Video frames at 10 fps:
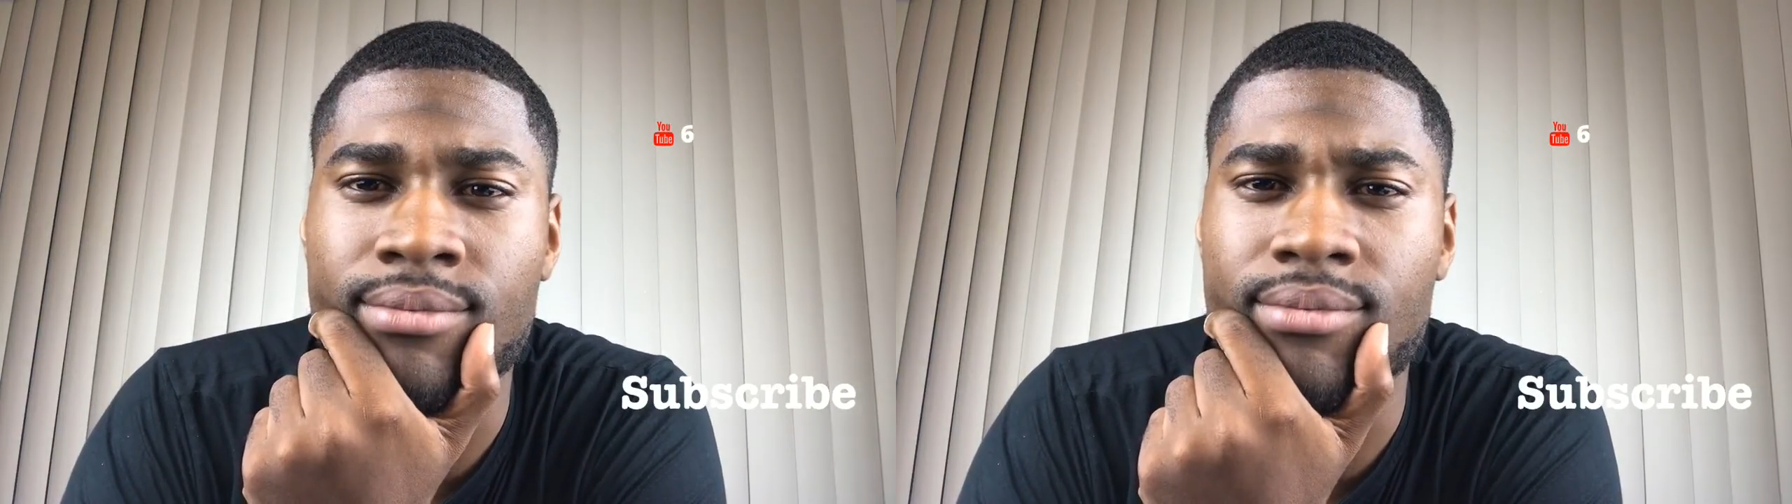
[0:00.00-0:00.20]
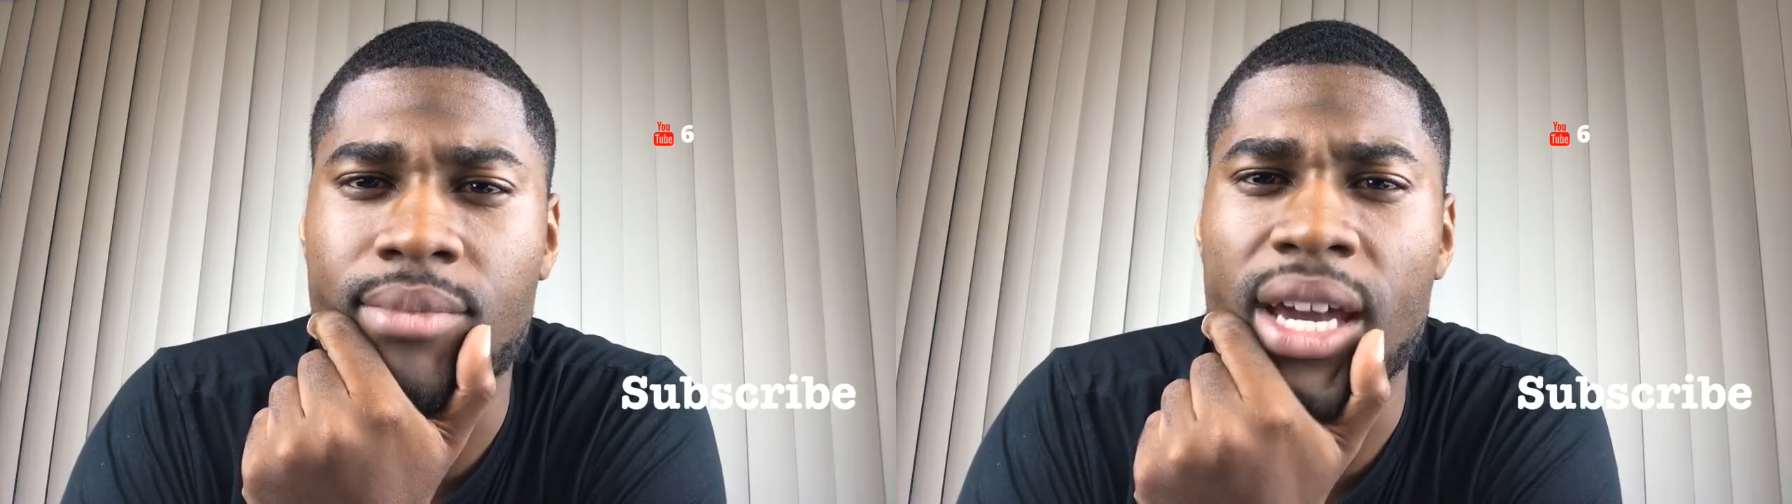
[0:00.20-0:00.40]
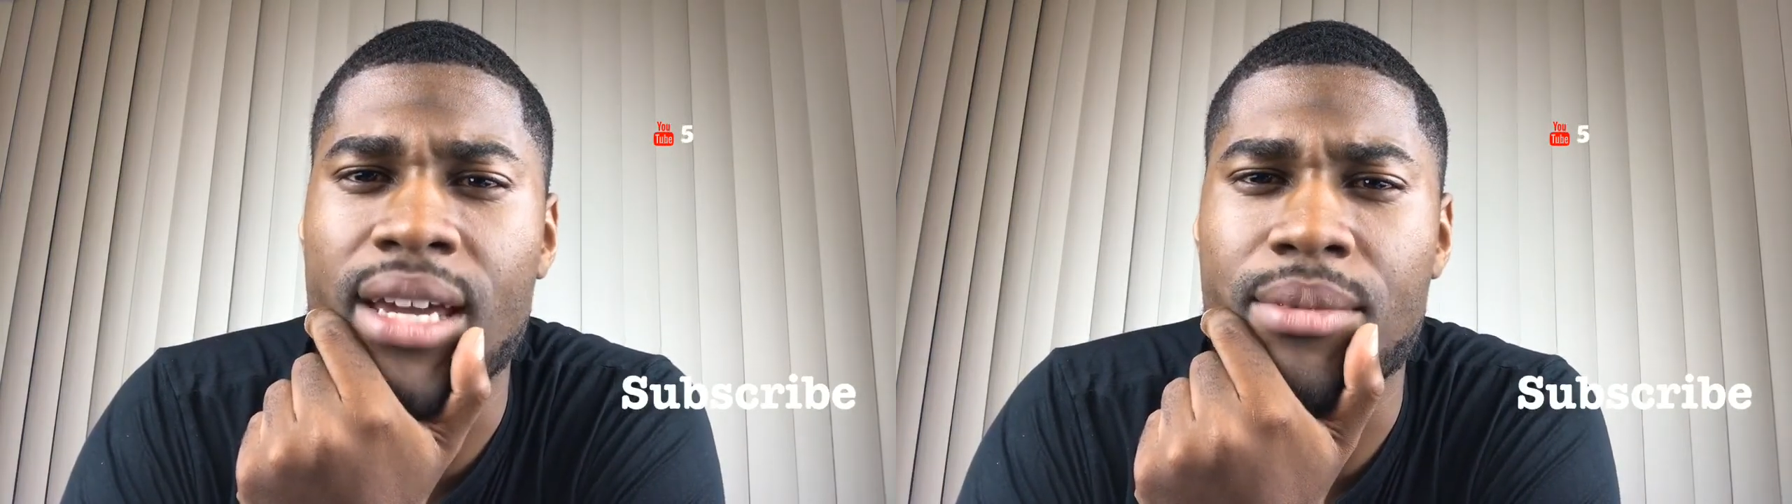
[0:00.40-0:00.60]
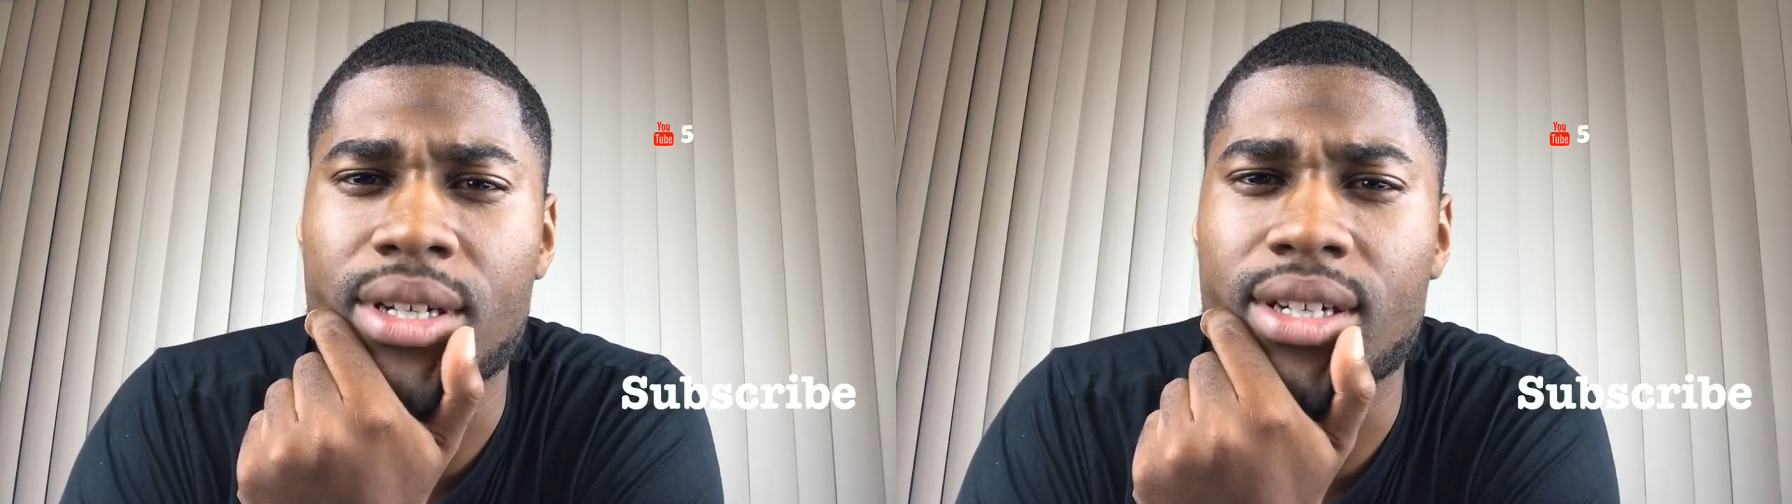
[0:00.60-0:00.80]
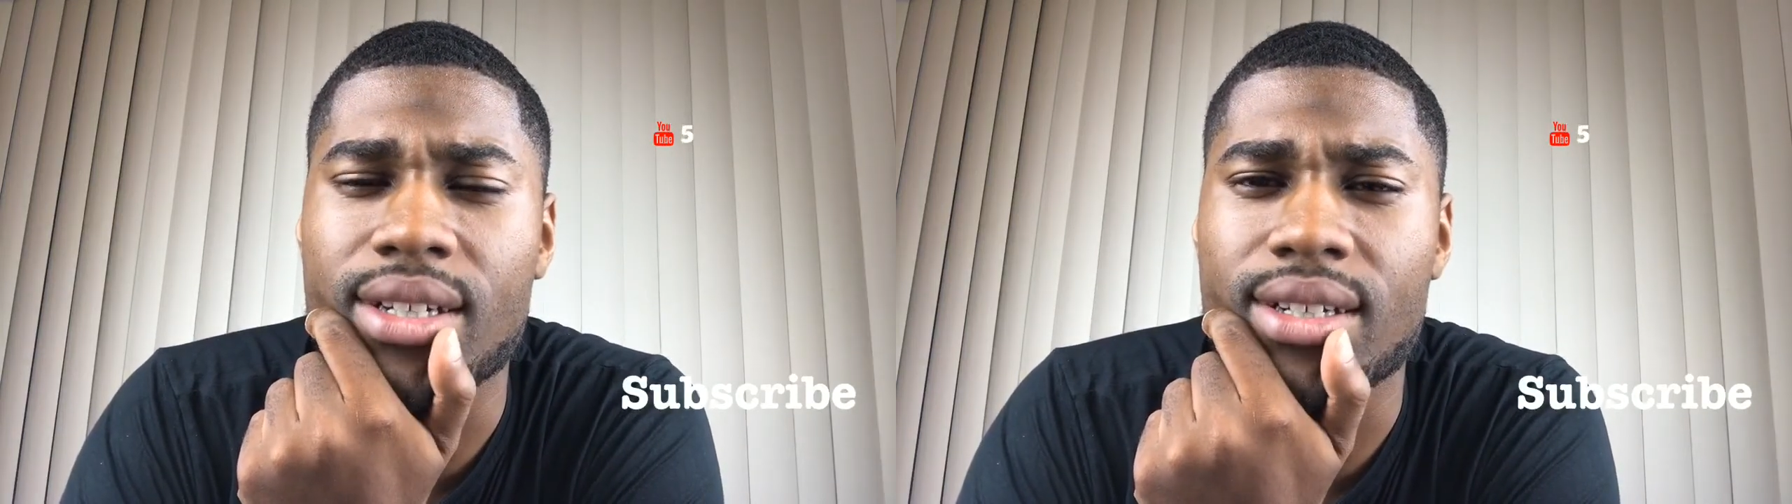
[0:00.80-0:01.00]

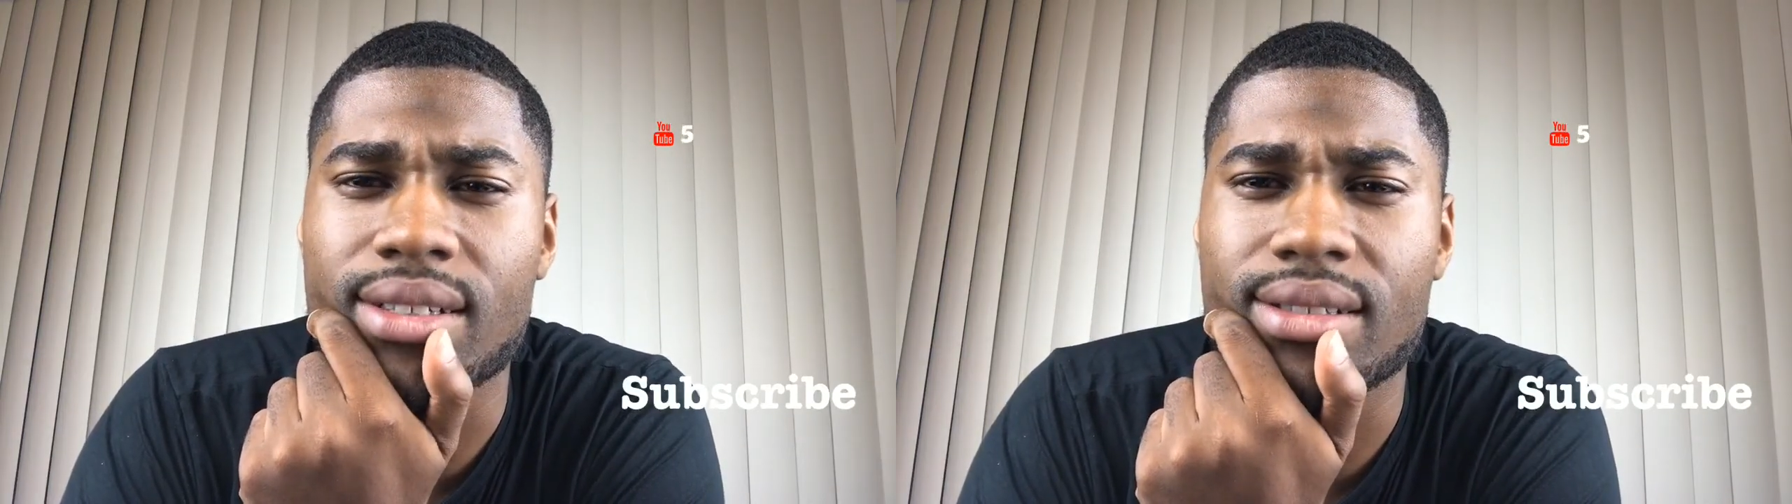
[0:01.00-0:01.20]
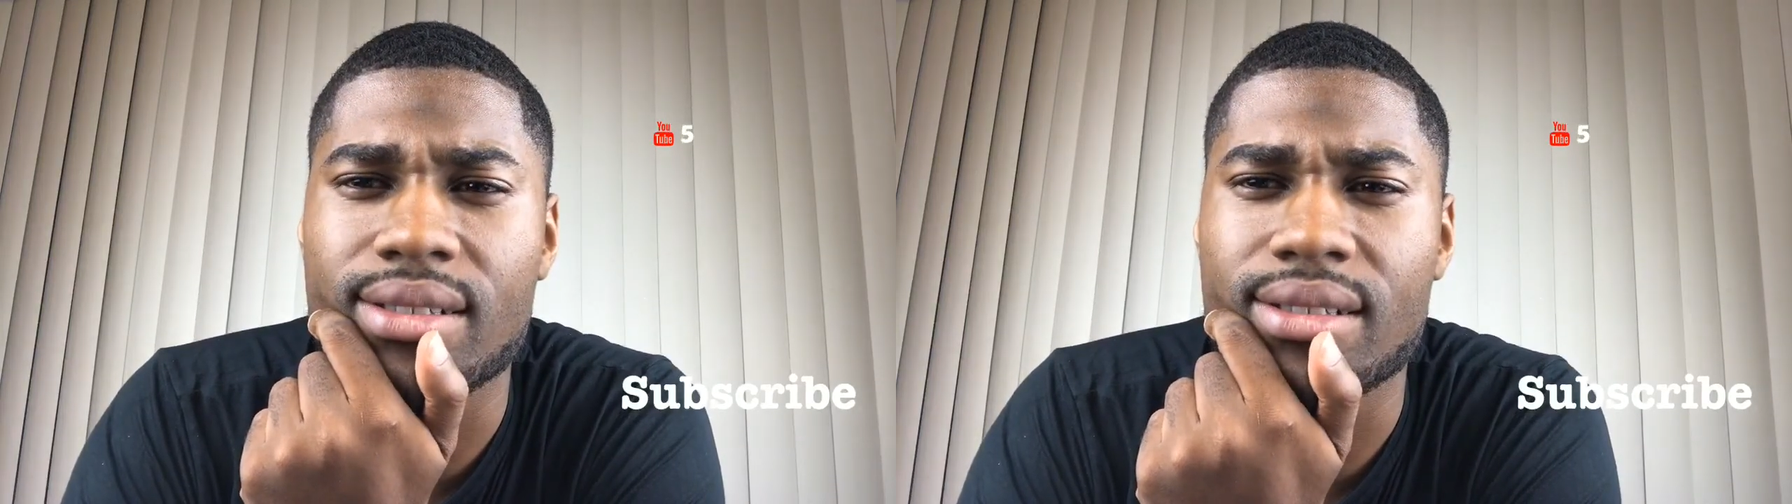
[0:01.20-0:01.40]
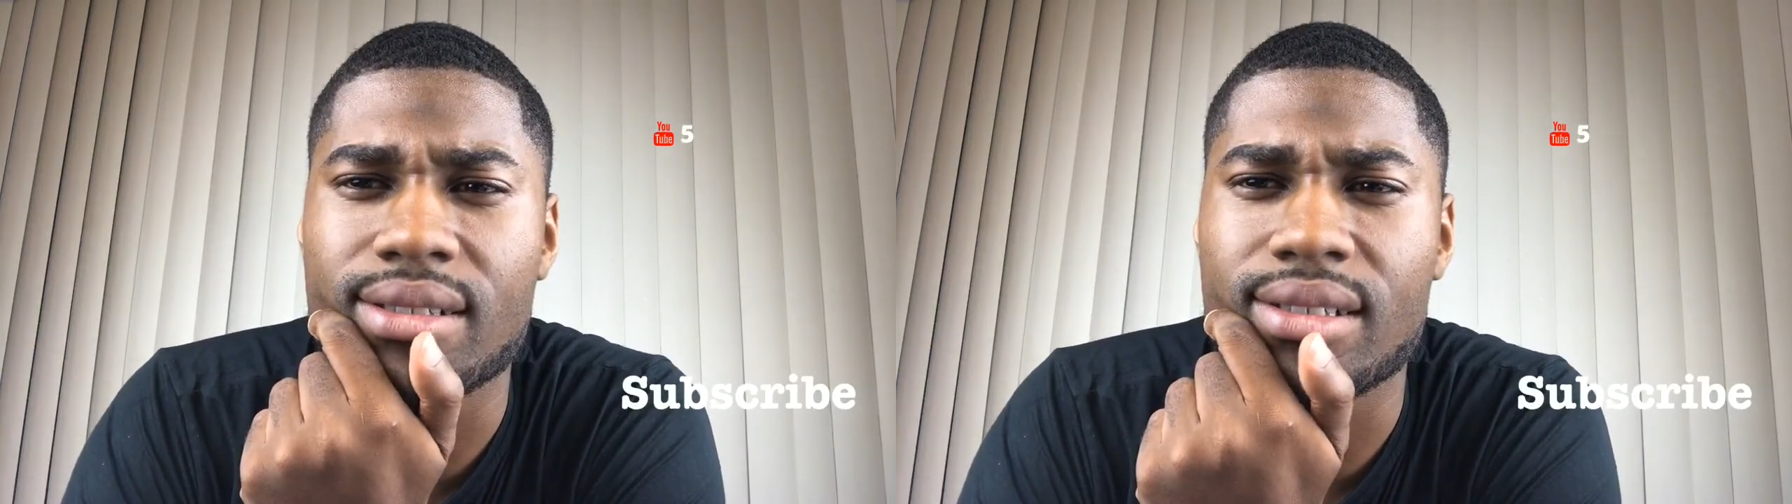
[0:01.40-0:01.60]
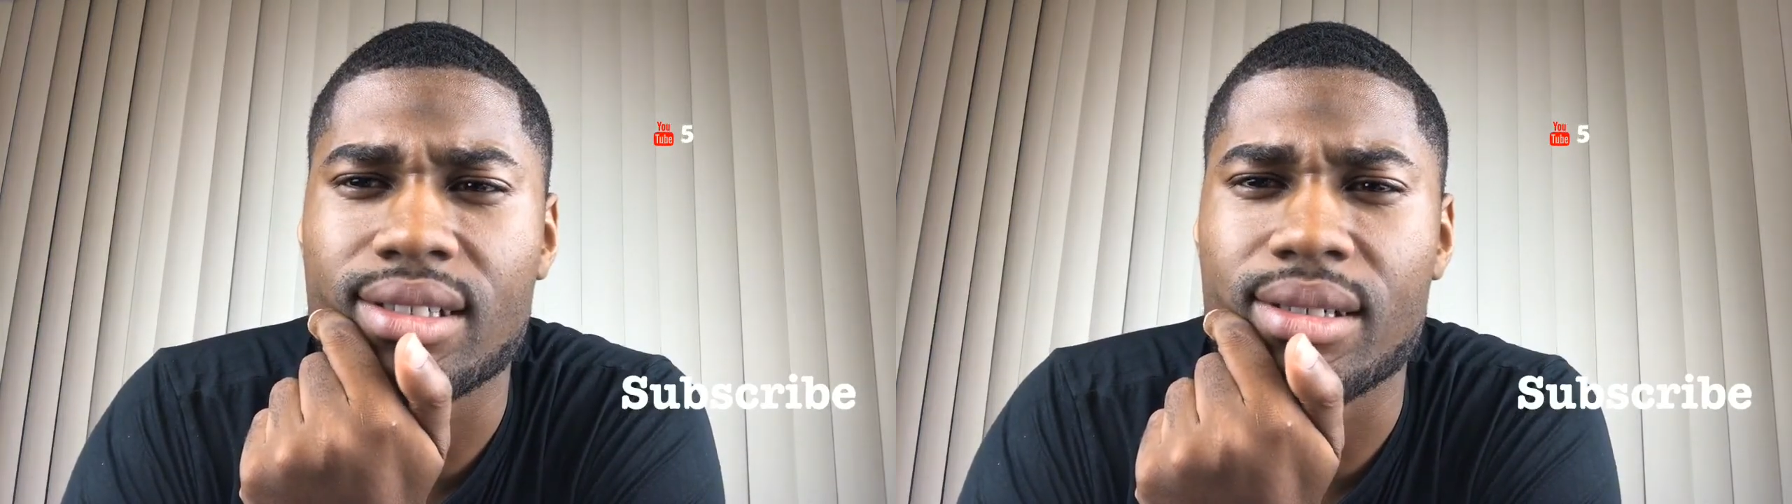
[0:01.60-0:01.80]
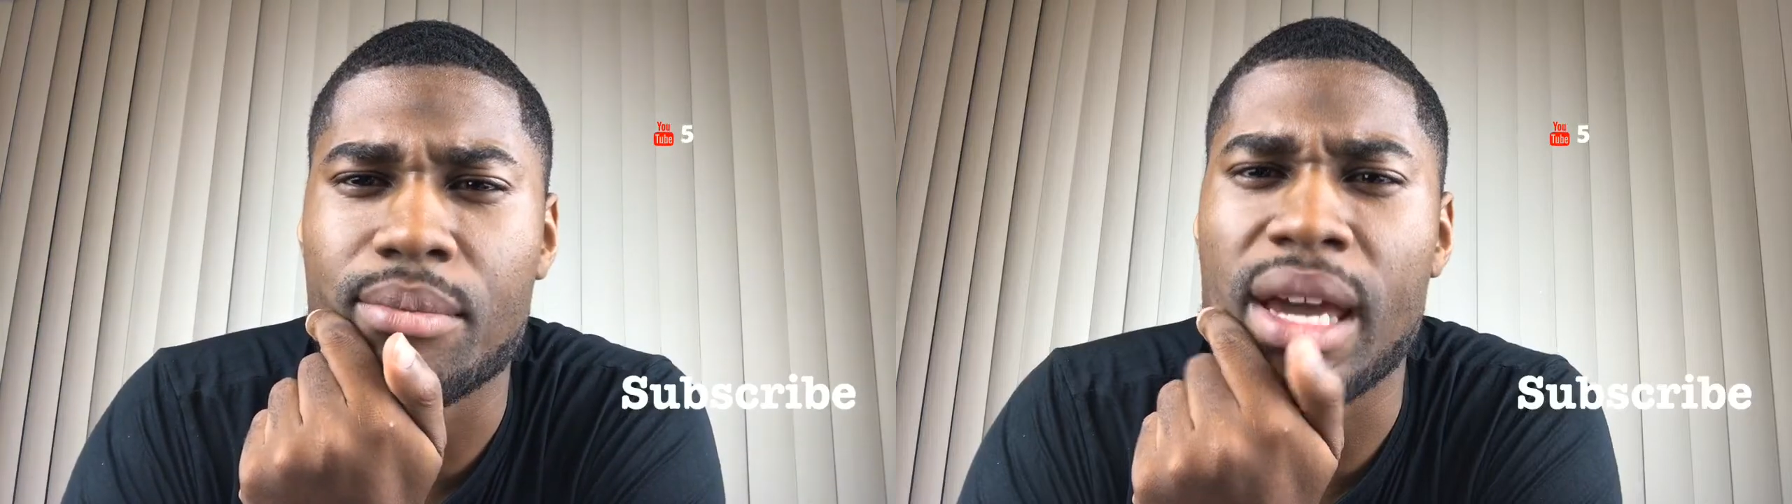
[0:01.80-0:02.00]

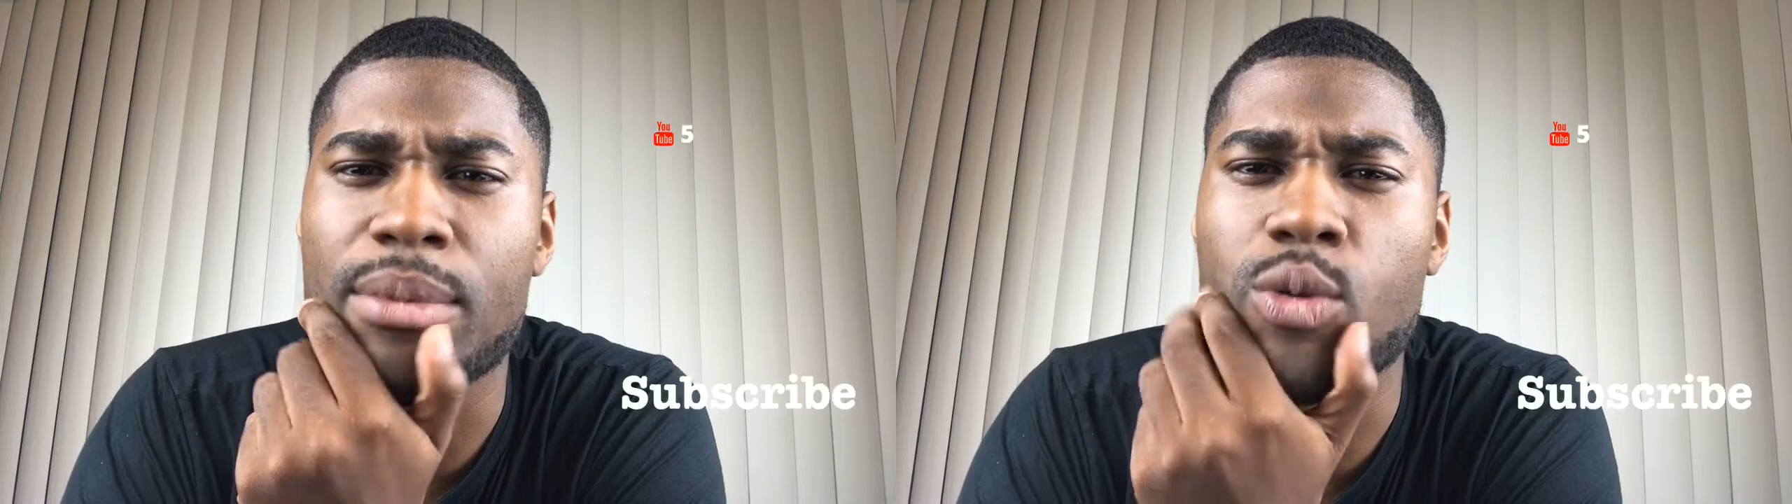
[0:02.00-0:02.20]
Maybe